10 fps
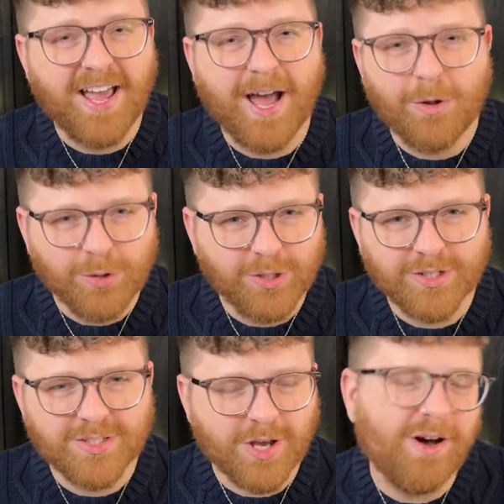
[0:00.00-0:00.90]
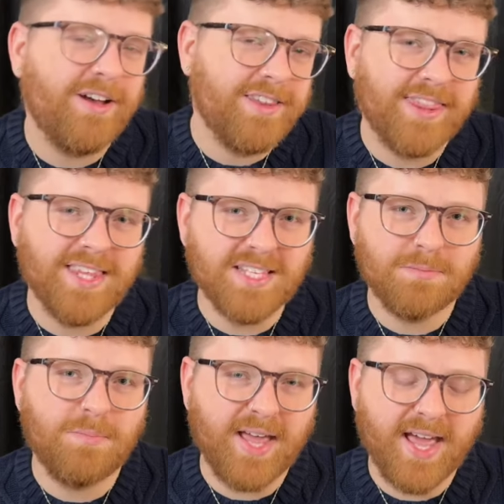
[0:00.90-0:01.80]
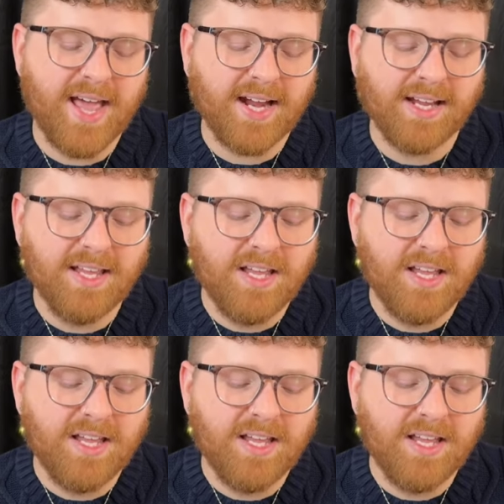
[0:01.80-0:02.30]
outlooks on this bag,